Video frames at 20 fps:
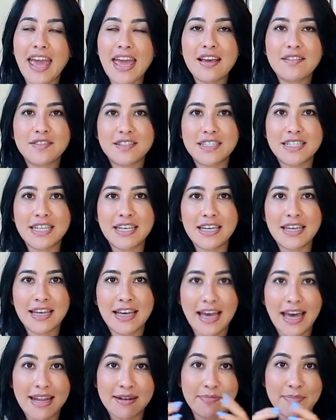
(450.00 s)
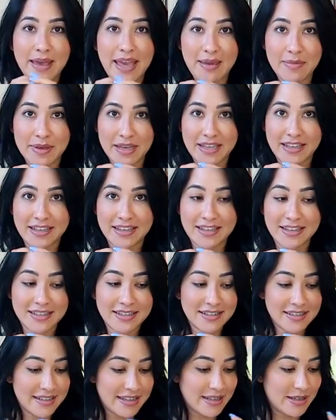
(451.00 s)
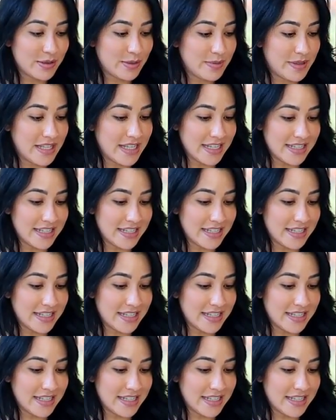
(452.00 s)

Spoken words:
KFC had a baby, it would be